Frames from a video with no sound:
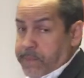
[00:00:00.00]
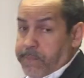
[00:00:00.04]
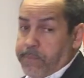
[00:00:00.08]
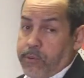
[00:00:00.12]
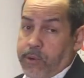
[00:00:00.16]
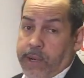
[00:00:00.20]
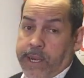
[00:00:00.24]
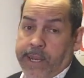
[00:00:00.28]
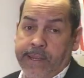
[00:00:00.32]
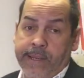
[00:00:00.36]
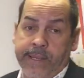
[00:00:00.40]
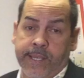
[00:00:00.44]

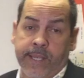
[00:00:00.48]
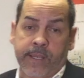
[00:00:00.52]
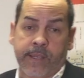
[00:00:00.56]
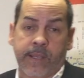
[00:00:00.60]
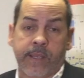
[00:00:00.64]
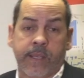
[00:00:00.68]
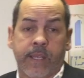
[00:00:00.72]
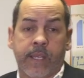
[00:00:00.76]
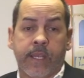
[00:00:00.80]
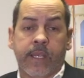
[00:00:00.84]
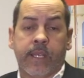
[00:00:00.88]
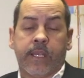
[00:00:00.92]
brand.
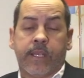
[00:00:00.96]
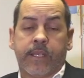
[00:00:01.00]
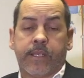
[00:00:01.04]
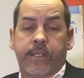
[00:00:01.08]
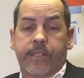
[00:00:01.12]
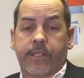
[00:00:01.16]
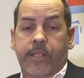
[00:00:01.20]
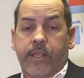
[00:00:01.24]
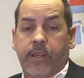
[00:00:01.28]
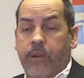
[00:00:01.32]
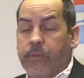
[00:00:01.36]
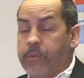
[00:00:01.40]

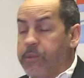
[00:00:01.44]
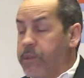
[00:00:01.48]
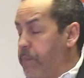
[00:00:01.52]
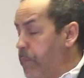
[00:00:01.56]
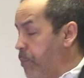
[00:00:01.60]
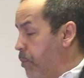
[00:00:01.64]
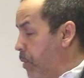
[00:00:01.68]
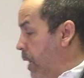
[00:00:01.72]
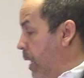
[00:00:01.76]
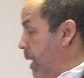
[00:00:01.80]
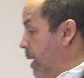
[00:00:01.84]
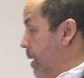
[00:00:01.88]
So the
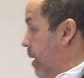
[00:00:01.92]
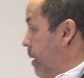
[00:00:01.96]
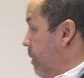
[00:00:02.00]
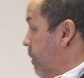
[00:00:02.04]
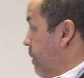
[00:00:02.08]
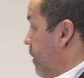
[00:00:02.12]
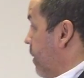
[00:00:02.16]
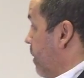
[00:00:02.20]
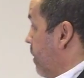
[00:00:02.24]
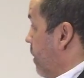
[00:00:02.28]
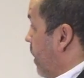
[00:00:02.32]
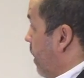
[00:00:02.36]
brand
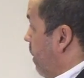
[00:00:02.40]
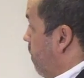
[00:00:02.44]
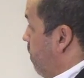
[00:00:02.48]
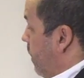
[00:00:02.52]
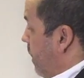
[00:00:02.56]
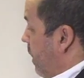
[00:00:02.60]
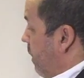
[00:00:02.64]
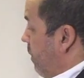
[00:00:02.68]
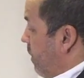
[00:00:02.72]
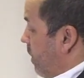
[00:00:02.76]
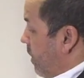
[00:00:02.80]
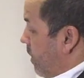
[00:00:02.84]
can
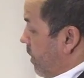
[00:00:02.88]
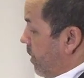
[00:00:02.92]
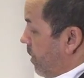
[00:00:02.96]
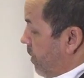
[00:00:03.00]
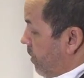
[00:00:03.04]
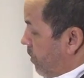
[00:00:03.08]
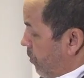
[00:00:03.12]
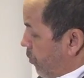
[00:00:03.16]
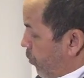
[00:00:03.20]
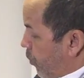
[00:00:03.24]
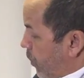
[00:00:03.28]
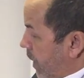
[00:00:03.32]
be
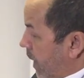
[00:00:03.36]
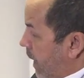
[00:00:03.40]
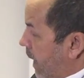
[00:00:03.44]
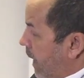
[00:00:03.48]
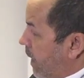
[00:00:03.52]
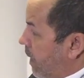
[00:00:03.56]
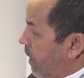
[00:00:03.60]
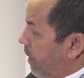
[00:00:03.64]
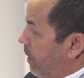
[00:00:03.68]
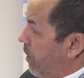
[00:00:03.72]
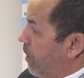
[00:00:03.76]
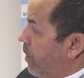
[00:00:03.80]

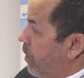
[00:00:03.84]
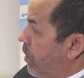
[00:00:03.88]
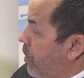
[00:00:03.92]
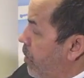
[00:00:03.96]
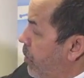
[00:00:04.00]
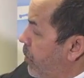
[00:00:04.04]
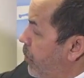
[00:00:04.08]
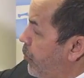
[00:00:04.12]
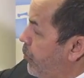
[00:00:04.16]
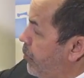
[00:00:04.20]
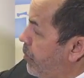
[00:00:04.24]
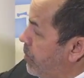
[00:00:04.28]
created
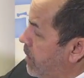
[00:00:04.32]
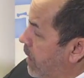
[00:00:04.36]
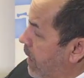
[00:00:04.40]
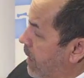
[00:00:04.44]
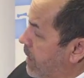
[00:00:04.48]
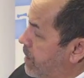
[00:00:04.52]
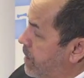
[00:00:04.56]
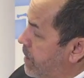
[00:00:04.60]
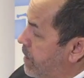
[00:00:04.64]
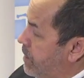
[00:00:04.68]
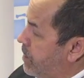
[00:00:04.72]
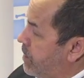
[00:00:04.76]

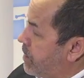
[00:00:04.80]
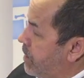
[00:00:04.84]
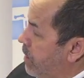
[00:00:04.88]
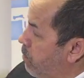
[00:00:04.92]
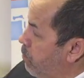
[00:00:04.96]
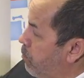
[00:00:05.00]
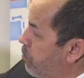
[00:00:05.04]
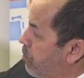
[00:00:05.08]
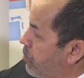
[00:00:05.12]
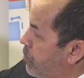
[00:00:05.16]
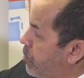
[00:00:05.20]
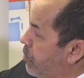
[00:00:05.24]
utilizing
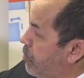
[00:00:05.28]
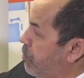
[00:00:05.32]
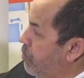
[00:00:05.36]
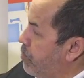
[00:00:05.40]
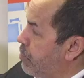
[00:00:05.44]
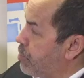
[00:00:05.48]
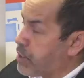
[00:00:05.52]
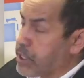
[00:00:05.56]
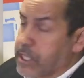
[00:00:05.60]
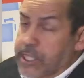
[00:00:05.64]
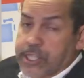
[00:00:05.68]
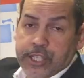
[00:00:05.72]
simple
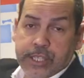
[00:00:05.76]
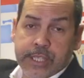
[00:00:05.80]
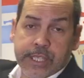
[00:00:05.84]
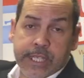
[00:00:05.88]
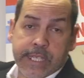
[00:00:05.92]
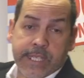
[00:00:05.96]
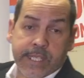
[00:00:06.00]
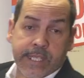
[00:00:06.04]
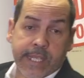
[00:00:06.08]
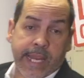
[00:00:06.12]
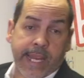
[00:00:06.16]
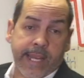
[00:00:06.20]
tools such as
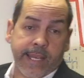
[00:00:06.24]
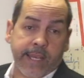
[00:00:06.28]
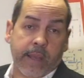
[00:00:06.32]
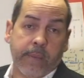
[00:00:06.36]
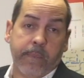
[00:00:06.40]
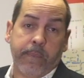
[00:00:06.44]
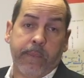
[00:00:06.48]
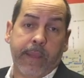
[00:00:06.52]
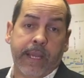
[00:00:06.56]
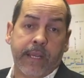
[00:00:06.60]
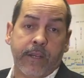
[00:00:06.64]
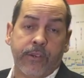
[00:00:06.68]
these
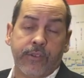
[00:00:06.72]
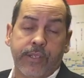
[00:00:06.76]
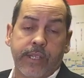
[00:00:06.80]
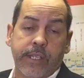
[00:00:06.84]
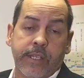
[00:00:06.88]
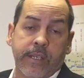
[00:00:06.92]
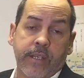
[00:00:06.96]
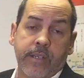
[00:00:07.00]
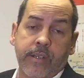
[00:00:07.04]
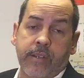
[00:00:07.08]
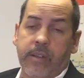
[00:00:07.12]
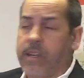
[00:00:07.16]
stand-up banners
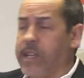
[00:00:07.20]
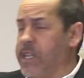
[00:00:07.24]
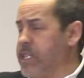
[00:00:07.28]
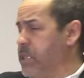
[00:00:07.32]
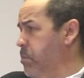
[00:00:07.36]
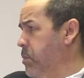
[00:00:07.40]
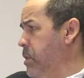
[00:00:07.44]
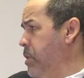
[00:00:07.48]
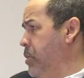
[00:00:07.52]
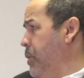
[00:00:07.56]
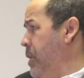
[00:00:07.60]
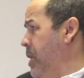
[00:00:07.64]
that can cost
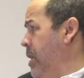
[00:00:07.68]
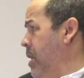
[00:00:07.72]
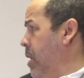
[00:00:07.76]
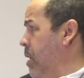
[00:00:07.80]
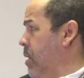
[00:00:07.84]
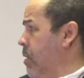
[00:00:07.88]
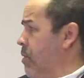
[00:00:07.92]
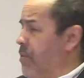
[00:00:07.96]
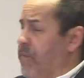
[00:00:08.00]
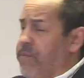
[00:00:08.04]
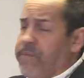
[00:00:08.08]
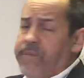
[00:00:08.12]
between
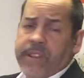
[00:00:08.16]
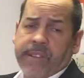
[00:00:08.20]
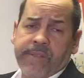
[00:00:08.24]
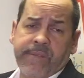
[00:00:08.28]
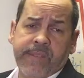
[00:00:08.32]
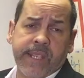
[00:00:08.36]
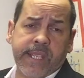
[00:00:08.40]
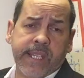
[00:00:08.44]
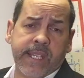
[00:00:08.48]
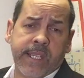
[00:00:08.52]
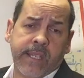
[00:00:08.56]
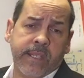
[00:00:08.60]

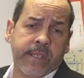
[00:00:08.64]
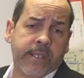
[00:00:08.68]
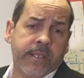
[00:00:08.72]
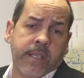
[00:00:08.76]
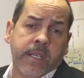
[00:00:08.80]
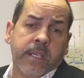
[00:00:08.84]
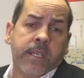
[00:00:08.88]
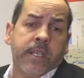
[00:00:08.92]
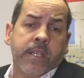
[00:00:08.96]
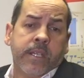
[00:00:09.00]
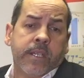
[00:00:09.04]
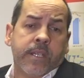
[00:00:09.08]
$150 and
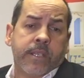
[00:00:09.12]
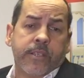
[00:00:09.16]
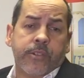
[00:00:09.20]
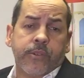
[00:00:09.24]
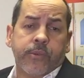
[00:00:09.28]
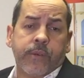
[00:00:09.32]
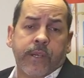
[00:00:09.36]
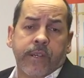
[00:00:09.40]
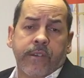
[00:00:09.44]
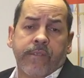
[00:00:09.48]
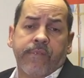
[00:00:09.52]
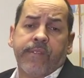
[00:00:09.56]

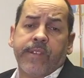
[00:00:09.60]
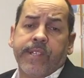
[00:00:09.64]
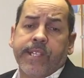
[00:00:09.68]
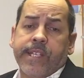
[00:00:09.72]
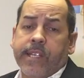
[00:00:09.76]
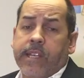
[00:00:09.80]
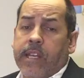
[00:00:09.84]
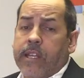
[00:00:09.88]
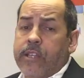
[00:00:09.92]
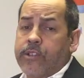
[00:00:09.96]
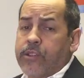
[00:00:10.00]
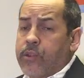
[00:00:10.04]

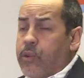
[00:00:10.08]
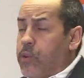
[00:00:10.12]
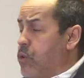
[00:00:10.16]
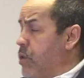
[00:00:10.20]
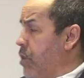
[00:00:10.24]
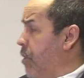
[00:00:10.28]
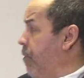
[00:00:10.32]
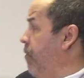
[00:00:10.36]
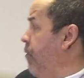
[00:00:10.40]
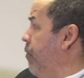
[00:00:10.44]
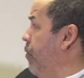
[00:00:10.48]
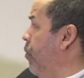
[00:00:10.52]
$250,
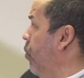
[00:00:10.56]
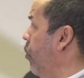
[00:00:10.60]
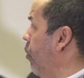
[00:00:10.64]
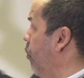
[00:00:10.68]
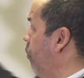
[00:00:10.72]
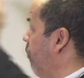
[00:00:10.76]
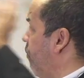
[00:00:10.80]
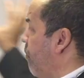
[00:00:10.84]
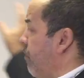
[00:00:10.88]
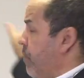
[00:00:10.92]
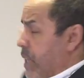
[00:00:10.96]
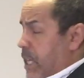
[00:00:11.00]
or a
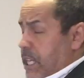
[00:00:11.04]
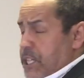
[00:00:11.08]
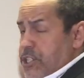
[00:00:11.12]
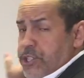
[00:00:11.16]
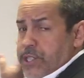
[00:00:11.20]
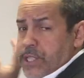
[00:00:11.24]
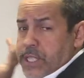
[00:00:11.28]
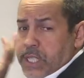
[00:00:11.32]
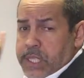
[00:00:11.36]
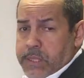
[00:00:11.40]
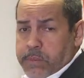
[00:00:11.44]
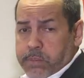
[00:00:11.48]
full-fledged
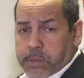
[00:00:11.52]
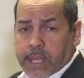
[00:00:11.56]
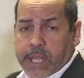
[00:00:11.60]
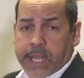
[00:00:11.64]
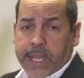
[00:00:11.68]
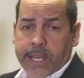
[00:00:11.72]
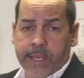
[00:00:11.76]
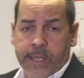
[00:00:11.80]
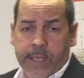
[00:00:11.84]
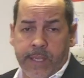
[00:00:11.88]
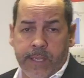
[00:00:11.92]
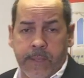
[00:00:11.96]

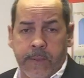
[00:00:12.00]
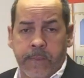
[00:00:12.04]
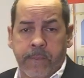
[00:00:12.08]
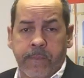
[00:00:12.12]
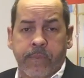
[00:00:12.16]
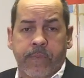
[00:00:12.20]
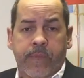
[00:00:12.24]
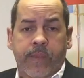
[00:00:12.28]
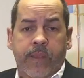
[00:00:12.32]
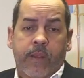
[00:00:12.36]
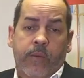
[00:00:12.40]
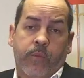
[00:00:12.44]
display,
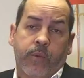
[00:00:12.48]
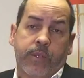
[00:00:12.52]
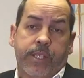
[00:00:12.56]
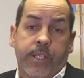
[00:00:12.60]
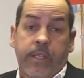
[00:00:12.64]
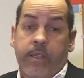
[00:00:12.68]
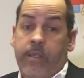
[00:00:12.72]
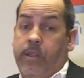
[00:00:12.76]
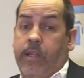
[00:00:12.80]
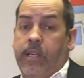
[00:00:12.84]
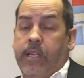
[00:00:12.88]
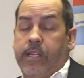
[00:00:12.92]
which
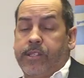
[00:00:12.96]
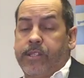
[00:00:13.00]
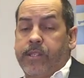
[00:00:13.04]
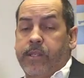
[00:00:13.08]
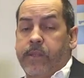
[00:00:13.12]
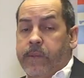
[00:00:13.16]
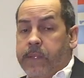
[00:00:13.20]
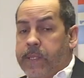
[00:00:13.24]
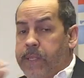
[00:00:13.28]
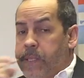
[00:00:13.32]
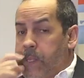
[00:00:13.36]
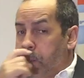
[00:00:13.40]
can cost
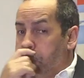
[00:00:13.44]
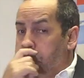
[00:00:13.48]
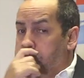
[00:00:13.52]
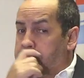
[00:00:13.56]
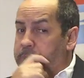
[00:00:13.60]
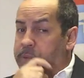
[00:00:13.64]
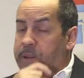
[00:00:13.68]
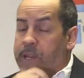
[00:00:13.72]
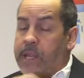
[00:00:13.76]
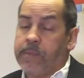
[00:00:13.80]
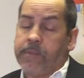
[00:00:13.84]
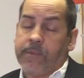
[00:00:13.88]
you in the
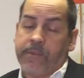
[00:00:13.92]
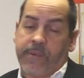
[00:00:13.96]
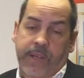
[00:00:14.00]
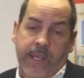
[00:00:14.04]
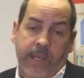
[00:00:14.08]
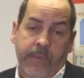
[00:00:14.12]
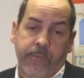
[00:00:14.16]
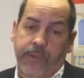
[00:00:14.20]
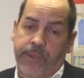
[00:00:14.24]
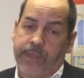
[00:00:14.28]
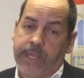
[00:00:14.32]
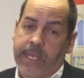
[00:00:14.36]
realm of a
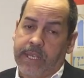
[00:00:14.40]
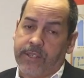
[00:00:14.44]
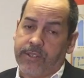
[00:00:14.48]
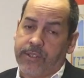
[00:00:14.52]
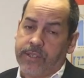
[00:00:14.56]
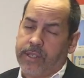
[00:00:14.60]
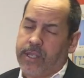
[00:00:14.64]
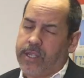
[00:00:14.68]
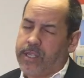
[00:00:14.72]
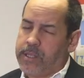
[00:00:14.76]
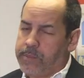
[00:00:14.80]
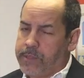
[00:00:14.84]
couple
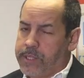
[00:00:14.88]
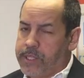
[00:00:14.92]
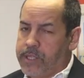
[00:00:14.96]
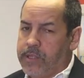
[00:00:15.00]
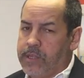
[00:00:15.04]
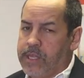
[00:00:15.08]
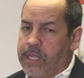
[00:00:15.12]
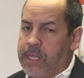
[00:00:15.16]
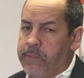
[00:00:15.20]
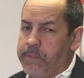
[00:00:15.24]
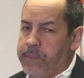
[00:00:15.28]
$1,000s, but don't